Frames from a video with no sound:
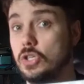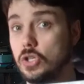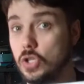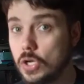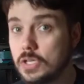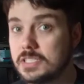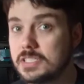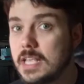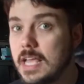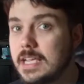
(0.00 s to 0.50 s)

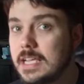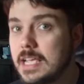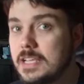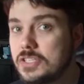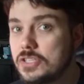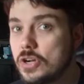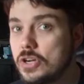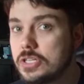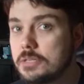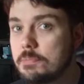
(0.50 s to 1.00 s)
looks like a
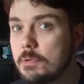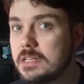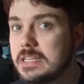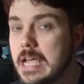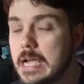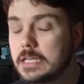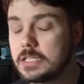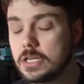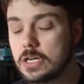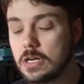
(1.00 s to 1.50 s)
surge
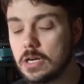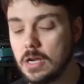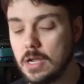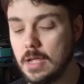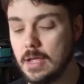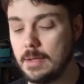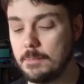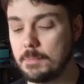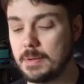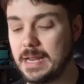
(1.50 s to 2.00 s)
protector,
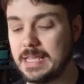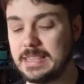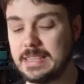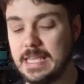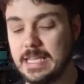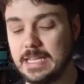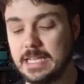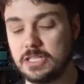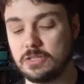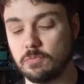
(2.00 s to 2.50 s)
but I
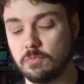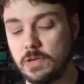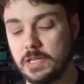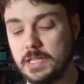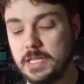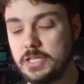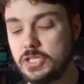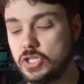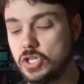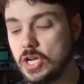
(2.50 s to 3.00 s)
think it's
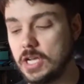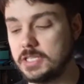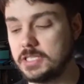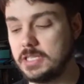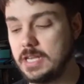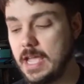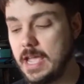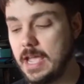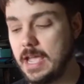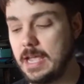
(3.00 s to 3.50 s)
really
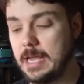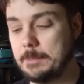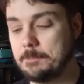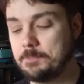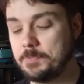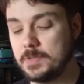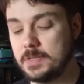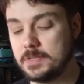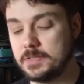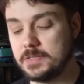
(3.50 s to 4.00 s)
just a
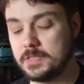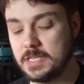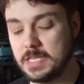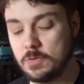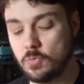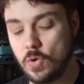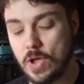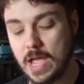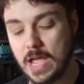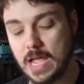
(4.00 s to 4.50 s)

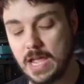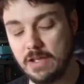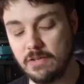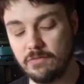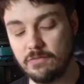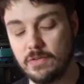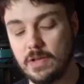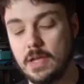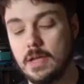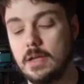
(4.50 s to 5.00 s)

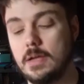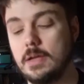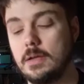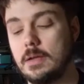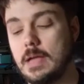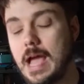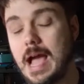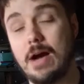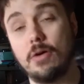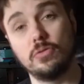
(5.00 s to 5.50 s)
Z-wave
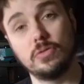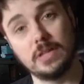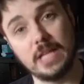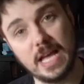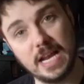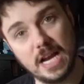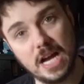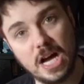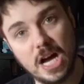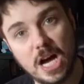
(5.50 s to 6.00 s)

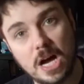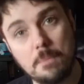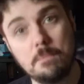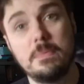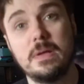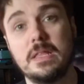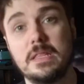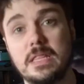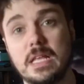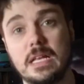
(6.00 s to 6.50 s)
outlet
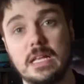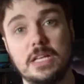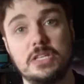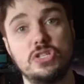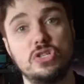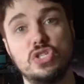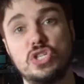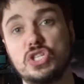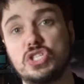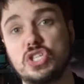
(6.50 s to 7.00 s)
hub that
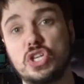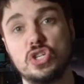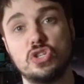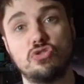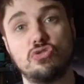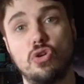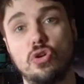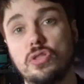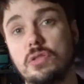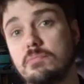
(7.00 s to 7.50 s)
lets you just
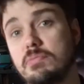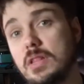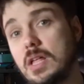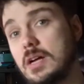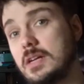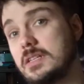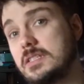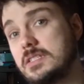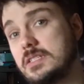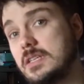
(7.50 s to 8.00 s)
control the
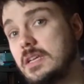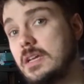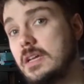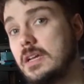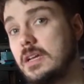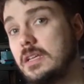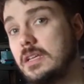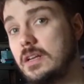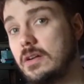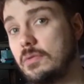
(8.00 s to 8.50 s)
plugs.
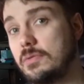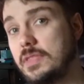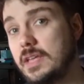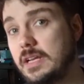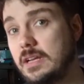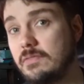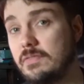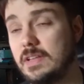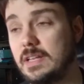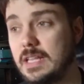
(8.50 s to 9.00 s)
You know,
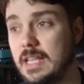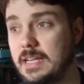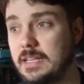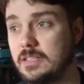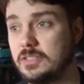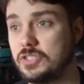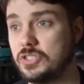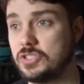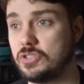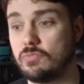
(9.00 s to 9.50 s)
think of it
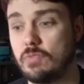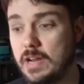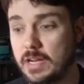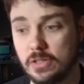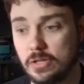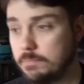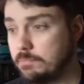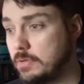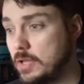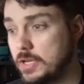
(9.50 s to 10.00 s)
like just a
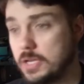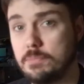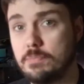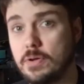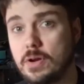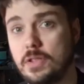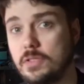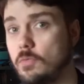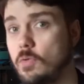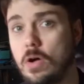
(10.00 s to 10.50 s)
regular plug you
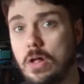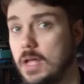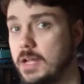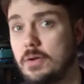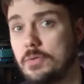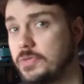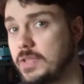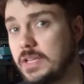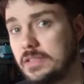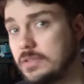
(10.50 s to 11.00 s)
put on the wall. I
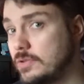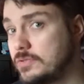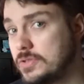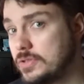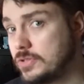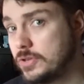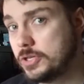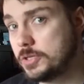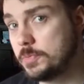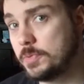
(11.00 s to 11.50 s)
don't think those are
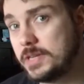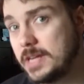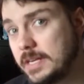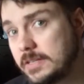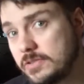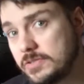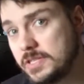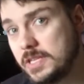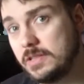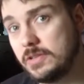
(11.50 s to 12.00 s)
surge
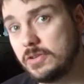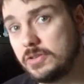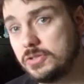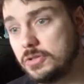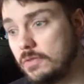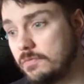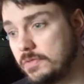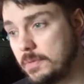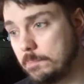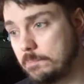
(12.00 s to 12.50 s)
protectors either,
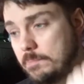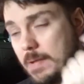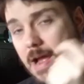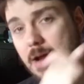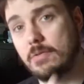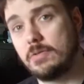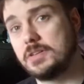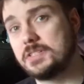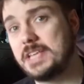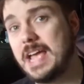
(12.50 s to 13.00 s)
so if the
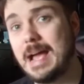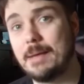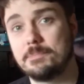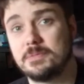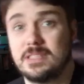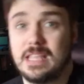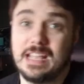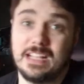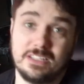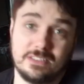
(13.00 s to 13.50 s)
power zaps,
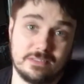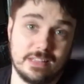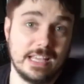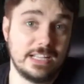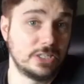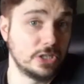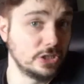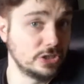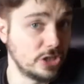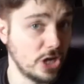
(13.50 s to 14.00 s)
they
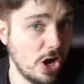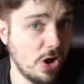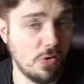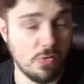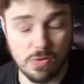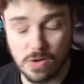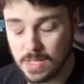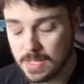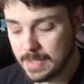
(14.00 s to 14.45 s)
could go.